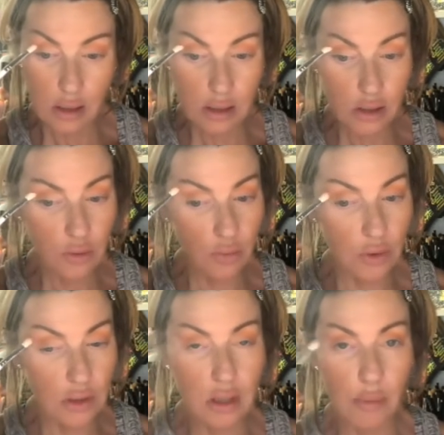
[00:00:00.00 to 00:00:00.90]
like
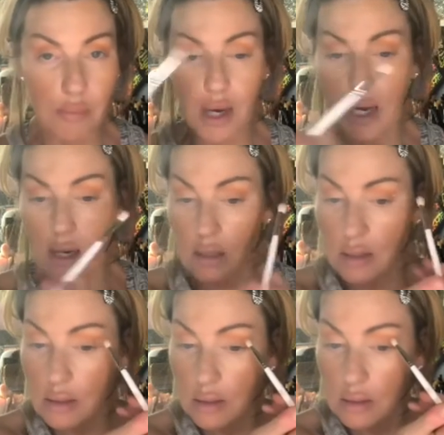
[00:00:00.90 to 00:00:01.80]
towards the back
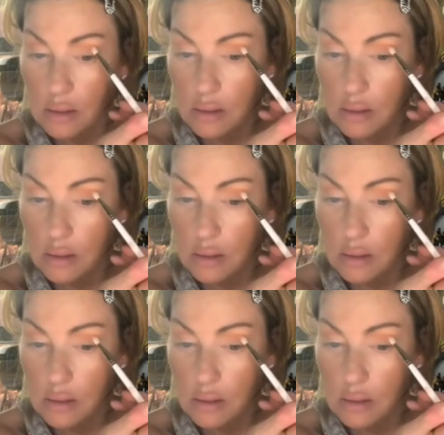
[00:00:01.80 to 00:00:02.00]
here.